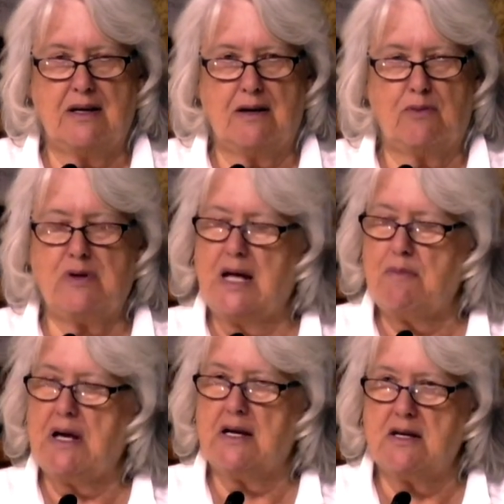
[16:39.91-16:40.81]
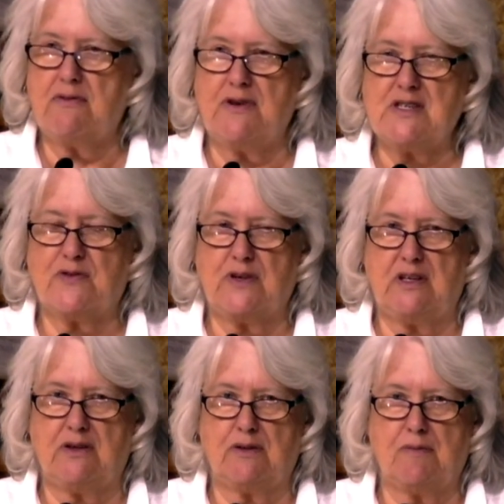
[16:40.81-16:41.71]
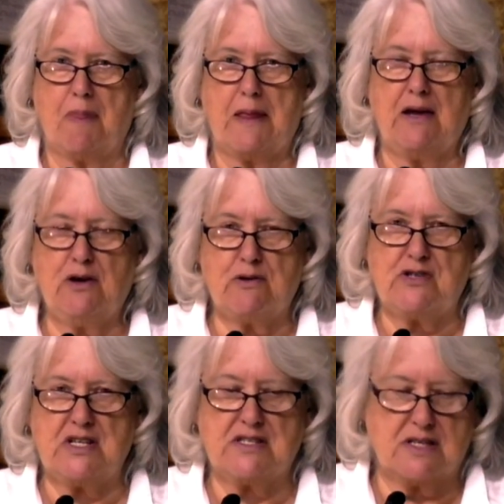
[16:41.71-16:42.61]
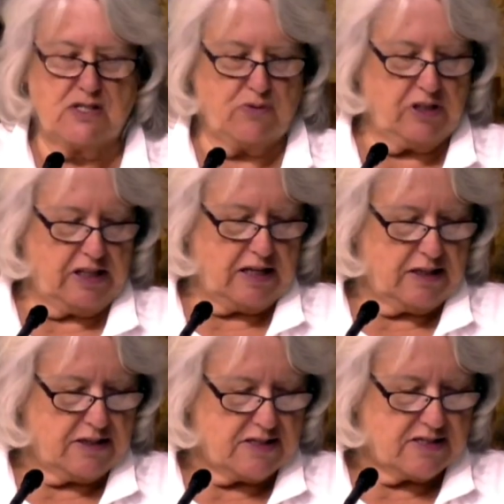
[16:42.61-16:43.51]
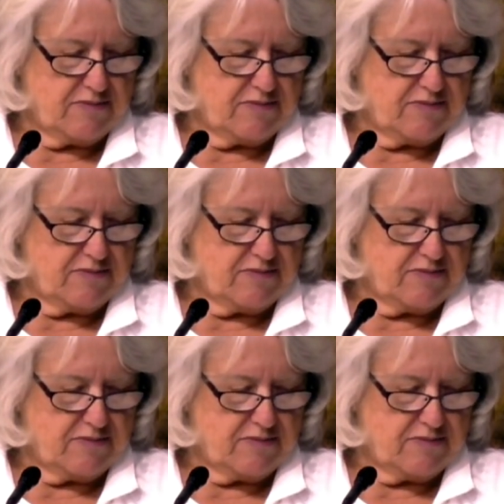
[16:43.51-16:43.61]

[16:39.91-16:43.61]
would that make a difference for you in who Jesus really is?